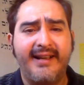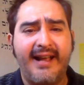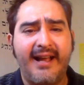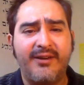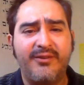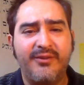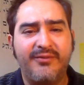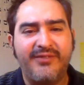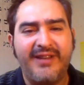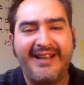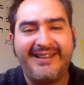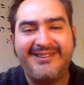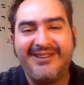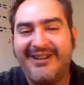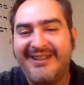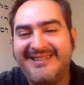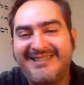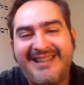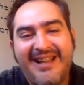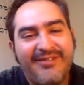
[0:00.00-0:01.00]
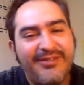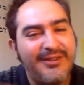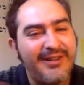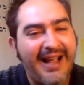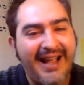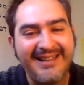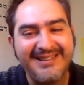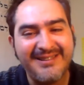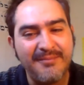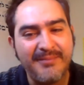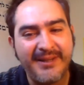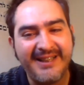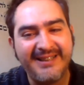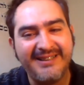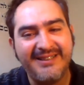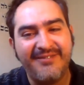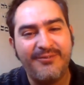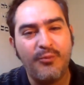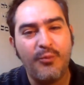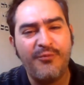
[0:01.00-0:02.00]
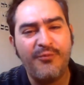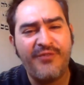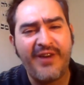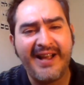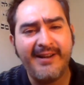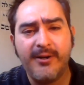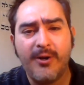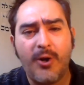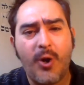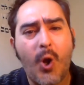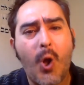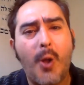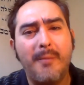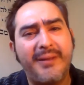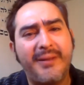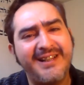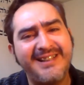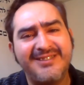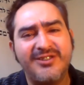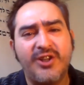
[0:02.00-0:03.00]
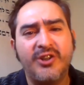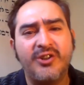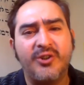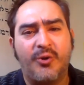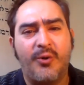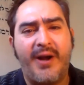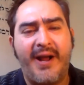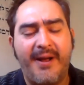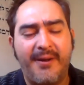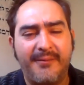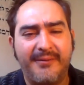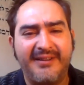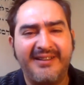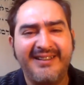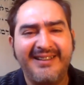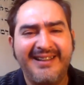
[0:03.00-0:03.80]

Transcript: and reflector has never hasn't been in the fight at all, but he's on the ground,